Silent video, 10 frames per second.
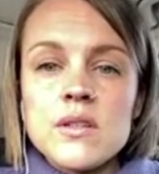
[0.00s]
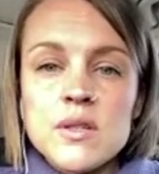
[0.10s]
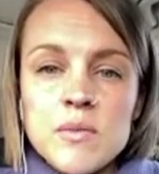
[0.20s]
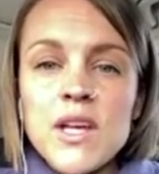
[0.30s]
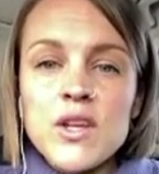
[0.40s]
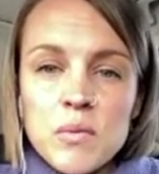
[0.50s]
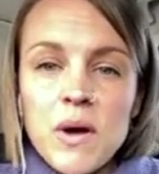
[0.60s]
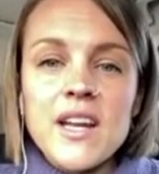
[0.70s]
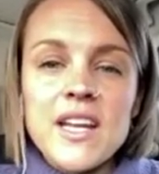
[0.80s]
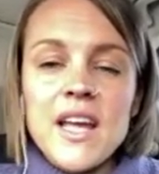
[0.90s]
to make your
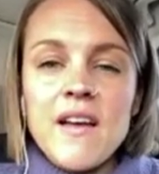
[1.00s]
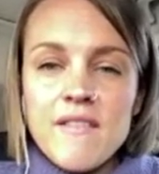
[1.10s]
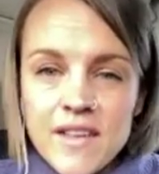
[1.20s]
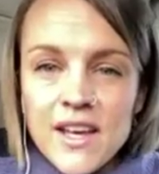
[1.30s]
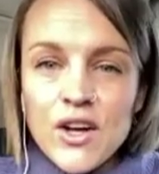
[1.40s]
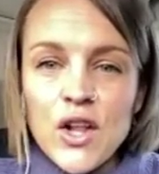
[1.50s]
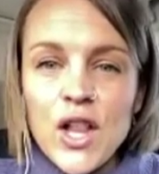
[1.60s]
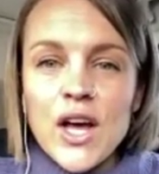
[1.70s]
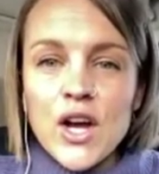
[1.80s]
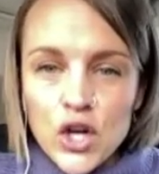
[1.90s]
body feel
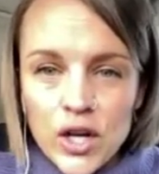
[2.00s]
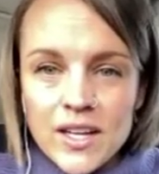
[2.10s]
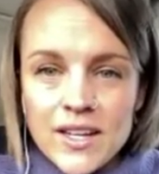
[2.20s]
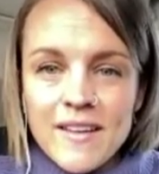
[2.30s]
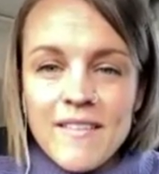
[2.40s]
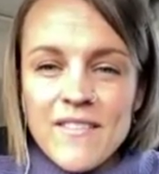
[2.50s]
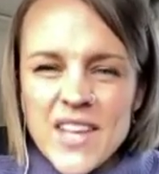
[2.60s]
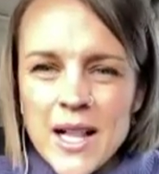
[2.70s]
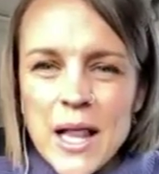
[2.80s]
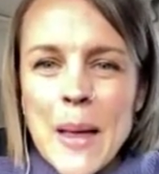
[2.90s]
good,
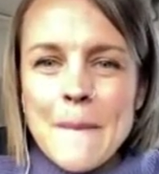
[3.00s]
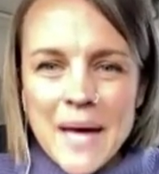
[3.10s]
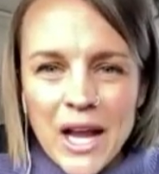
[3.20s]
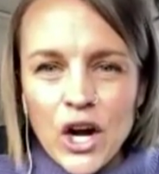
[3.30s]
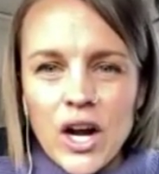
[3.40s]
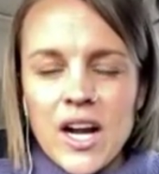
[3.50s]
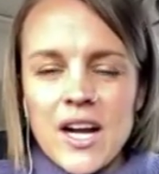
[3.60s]
feel better?